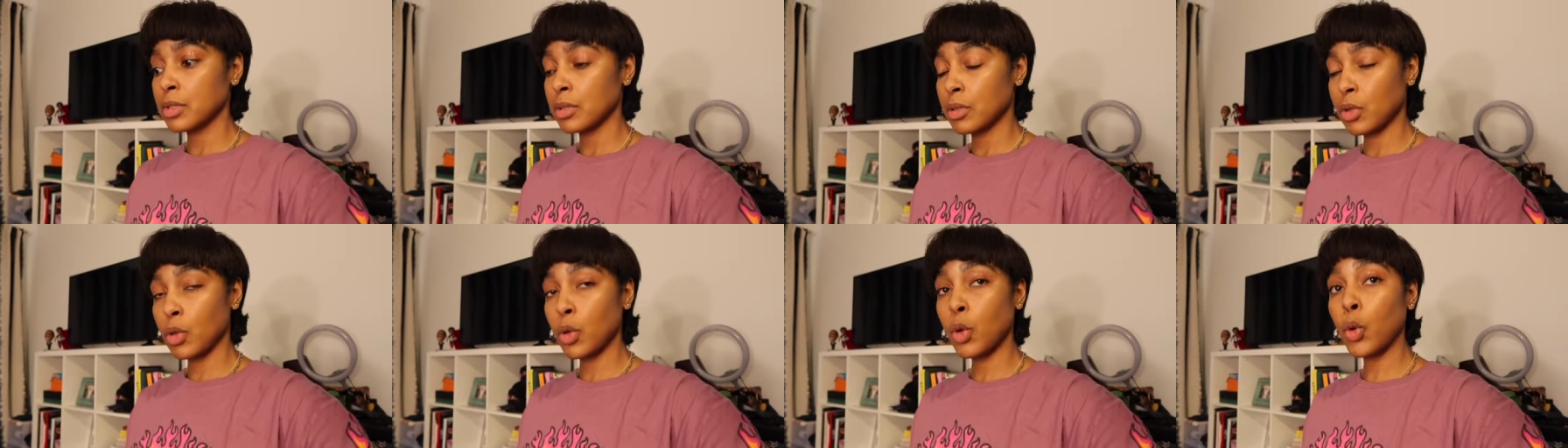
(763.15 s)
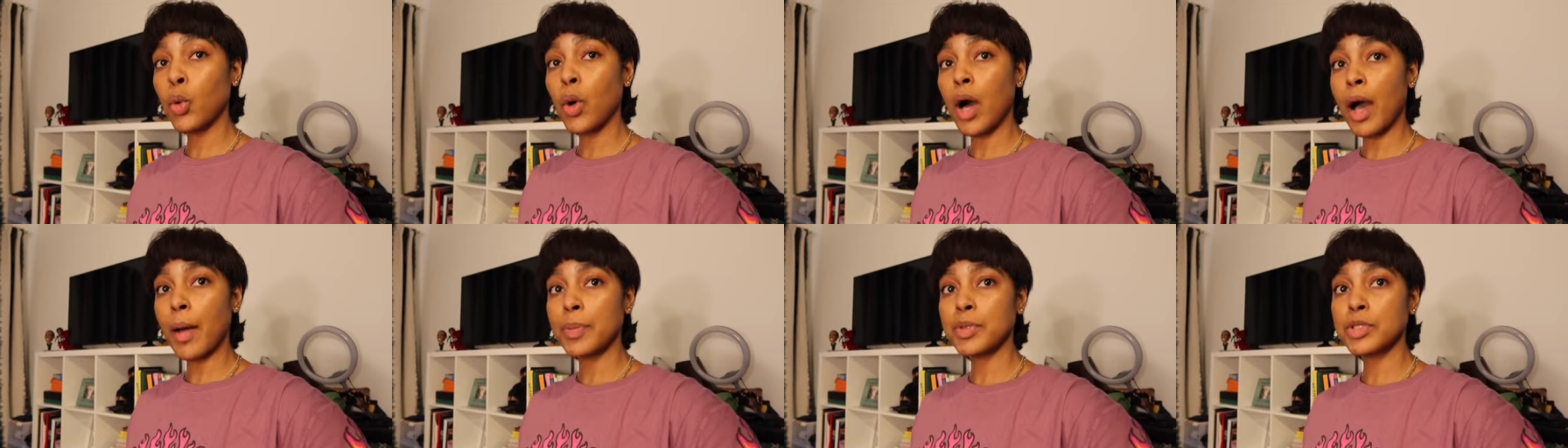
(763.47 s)

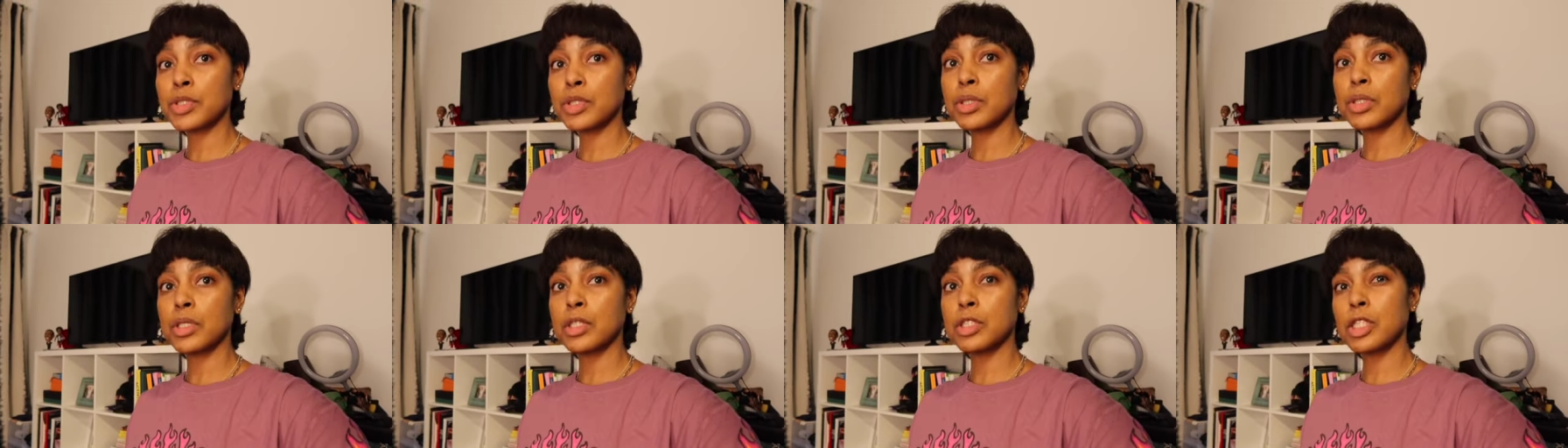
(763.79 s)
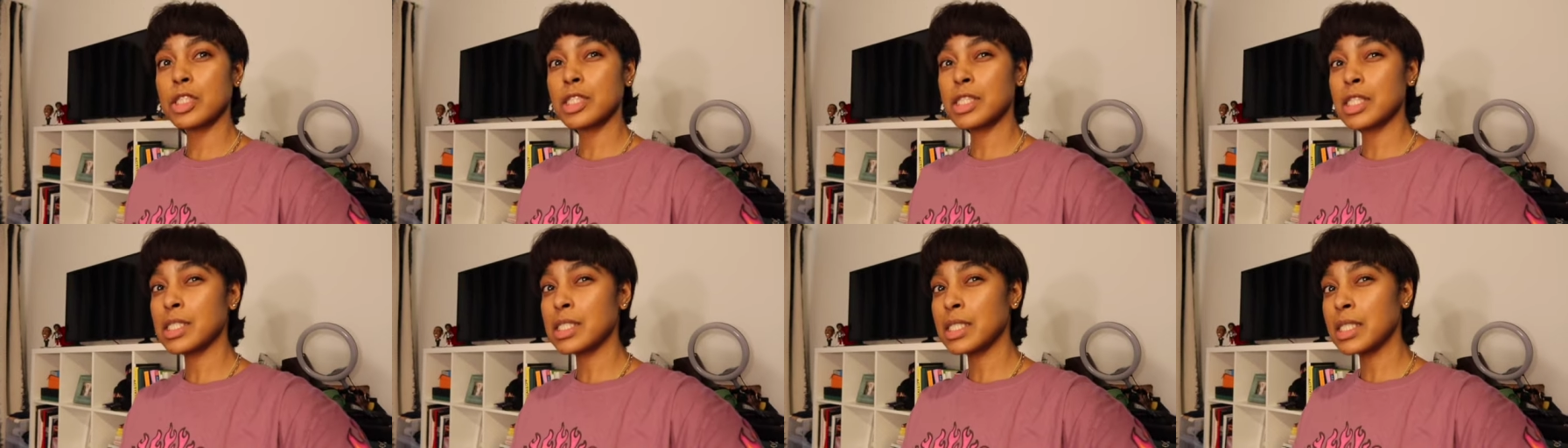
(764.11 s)
cool opportunity
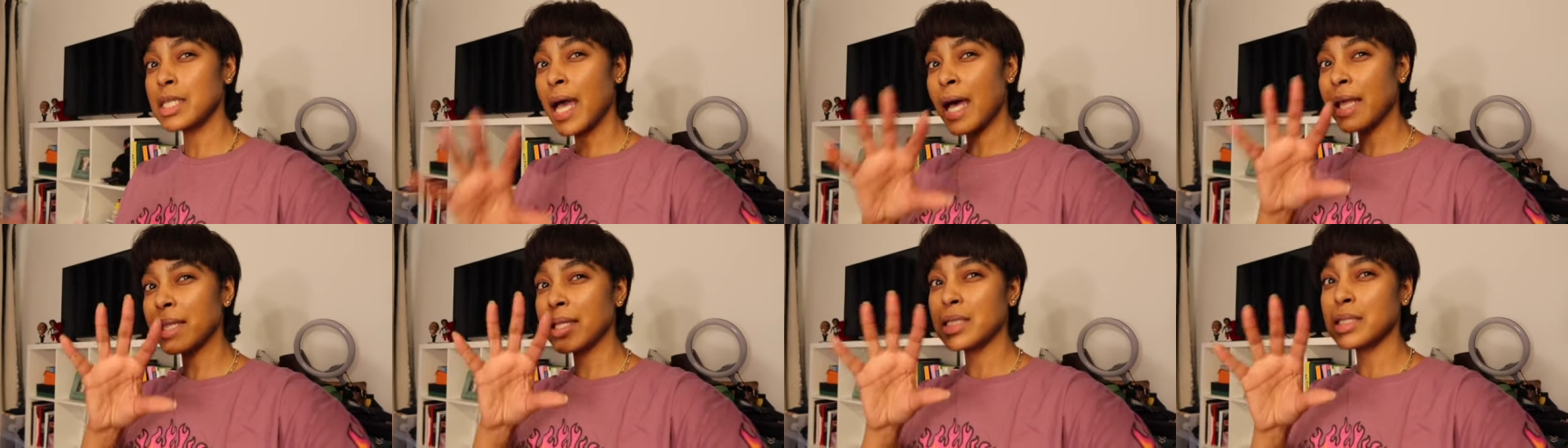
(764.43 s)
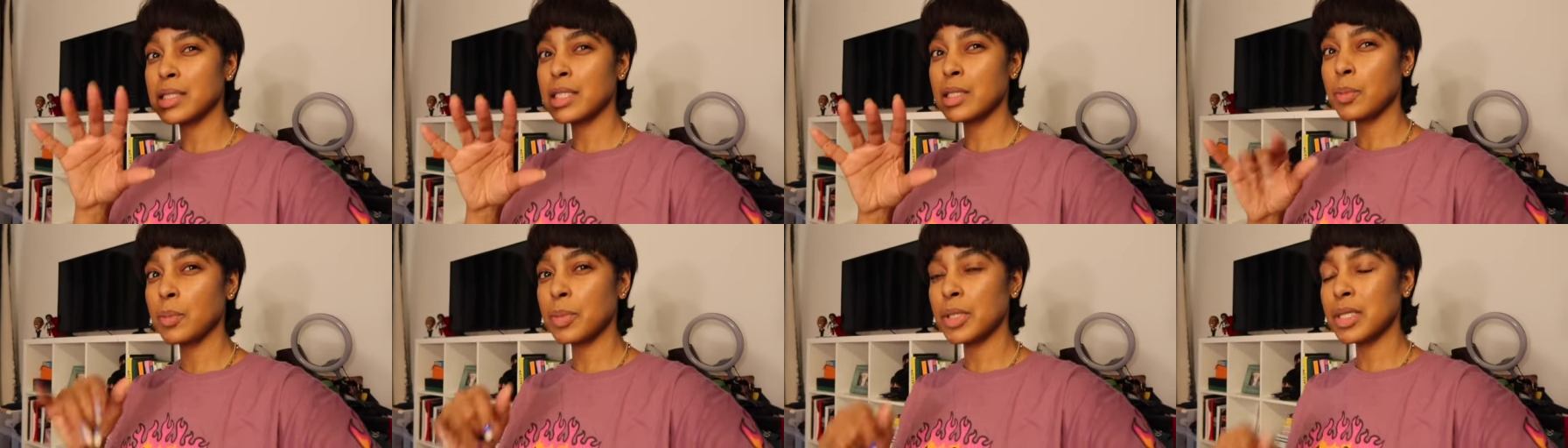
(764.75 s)
just to see how they
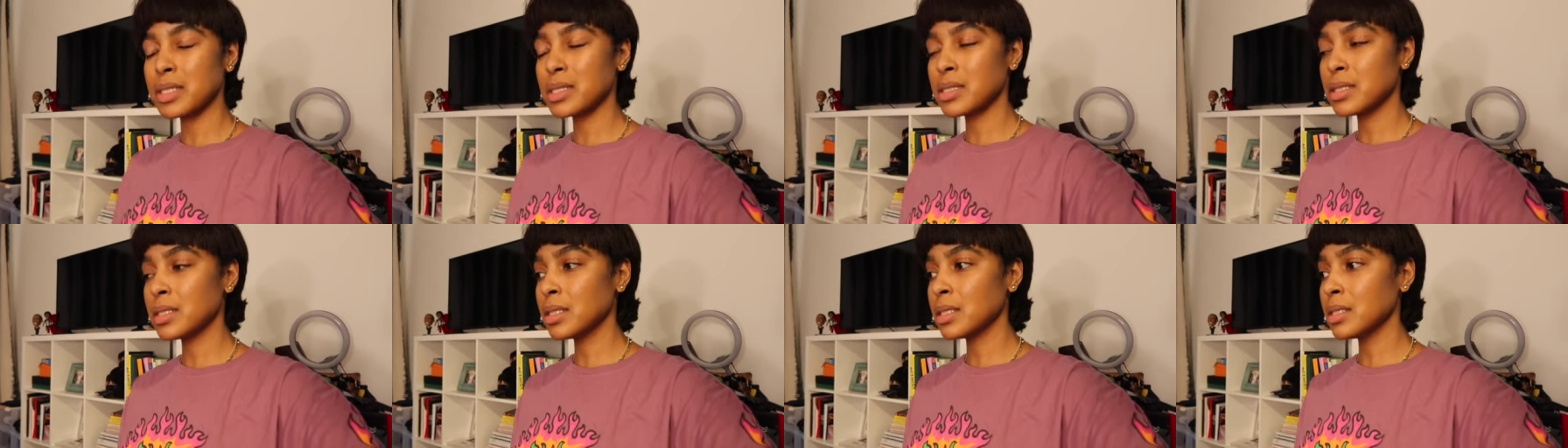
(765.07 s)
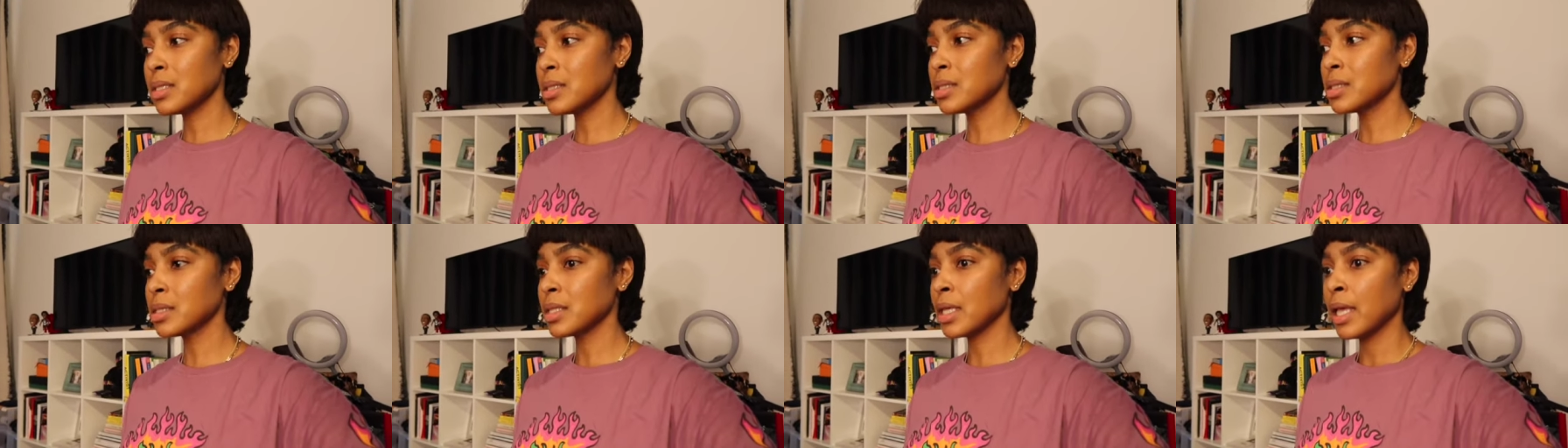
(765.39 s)
did
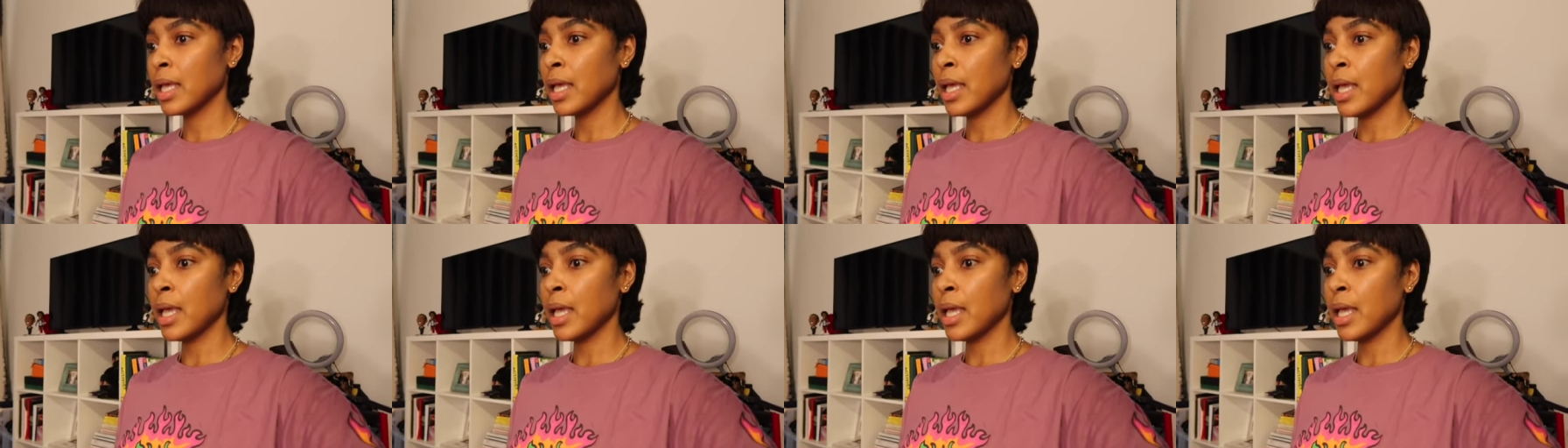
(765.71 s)
business